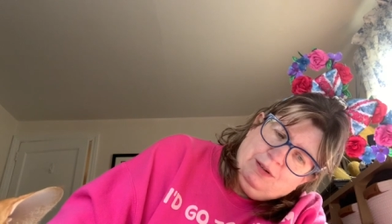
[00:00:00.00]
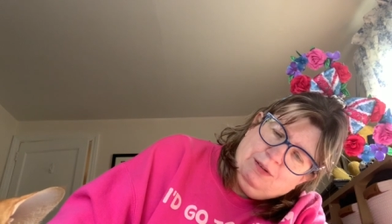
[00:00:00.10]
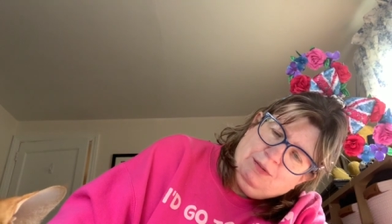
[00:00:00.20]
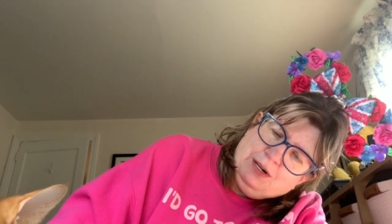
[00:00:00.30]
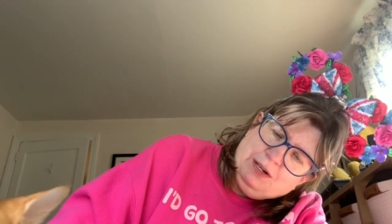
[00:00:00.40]

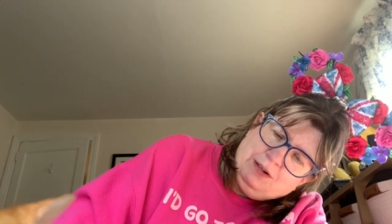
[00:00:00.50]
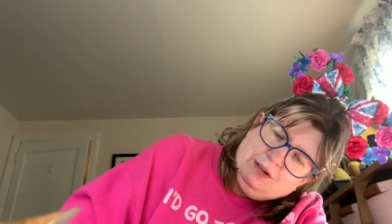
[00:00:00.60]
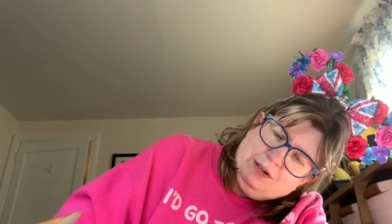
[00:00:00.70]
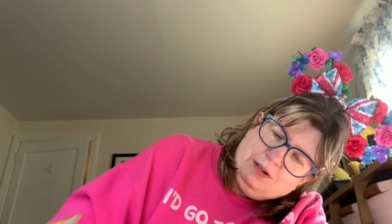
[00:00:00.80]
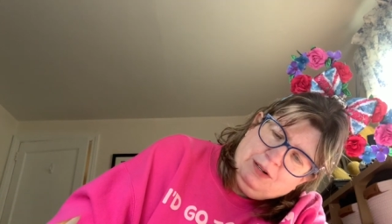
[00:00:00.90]
what
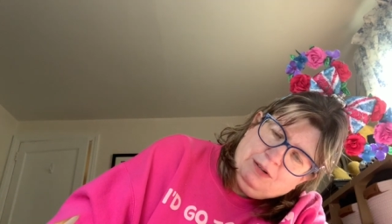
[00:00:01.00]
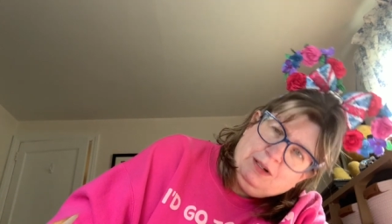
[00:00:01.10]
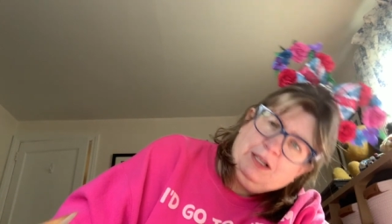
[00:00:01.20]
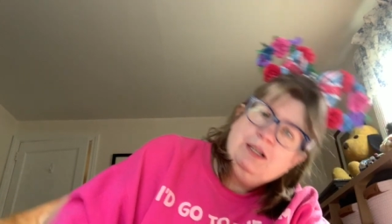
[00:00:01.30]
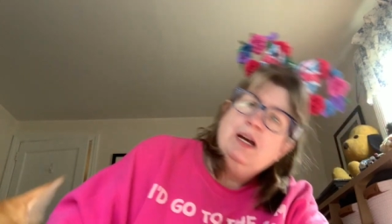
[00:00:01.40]
are you
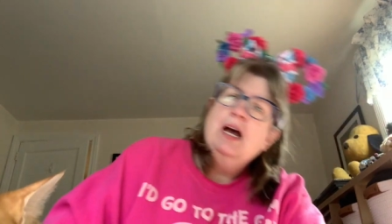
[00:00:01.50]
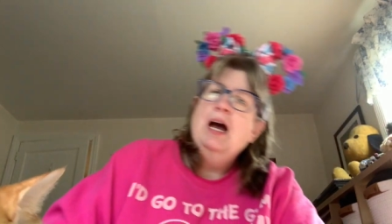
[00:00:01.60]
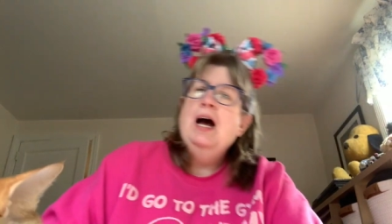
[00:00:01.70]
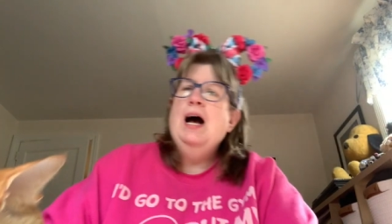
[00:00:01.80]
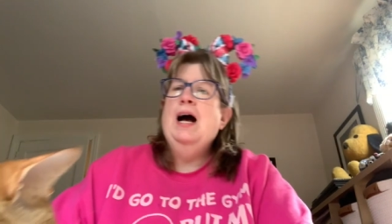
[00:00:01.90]
doing?
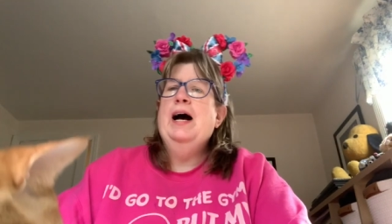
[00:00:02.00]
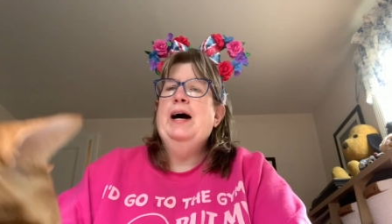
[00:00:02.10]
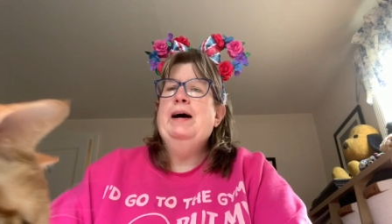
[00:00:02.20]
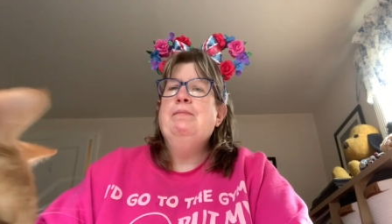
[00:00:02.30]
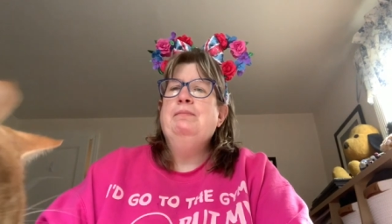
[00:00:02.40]

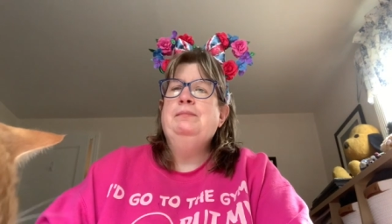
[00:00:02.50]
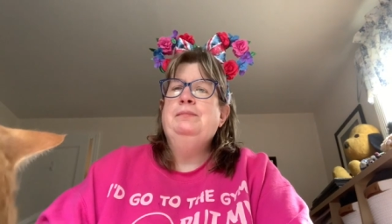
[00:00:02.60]
Um,